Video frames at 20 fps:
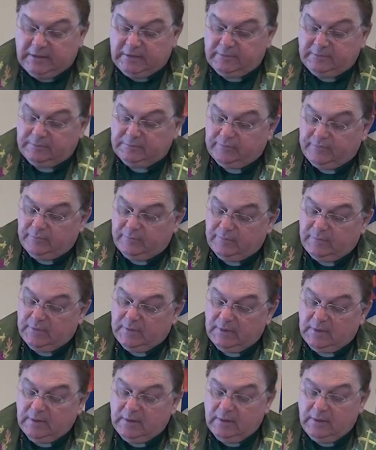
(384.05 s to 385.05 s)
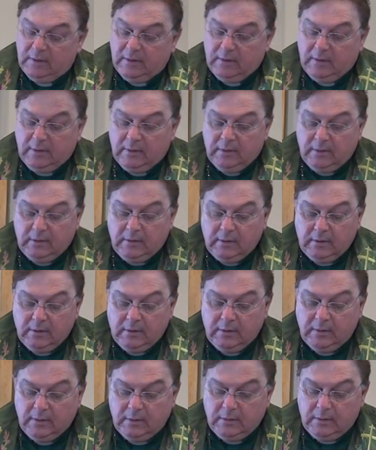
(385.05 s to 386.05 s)

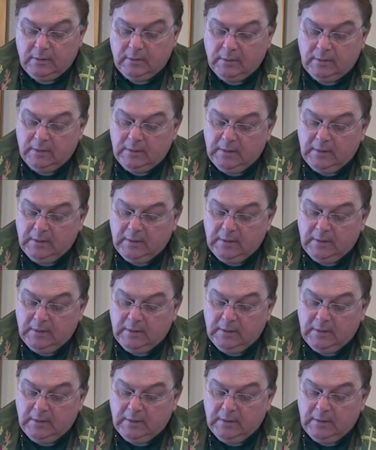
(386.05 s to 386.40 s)
Nothing is said.